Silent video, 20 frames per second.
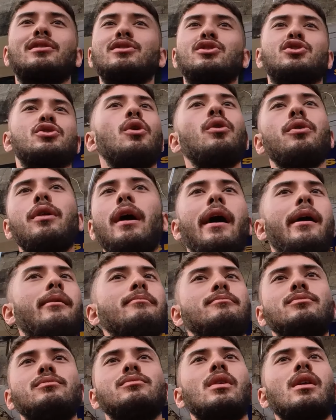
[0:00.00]
it's to control You gotta that.
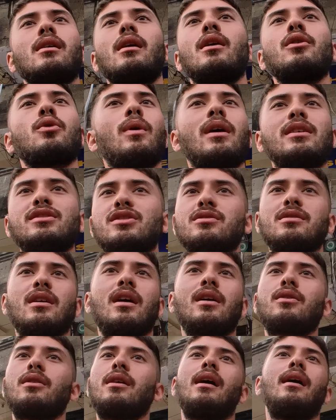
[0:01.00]
control it. Otherwise, you're
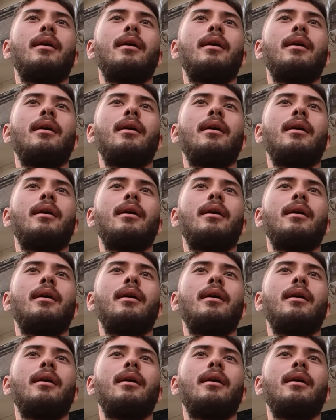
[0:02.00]
not gonna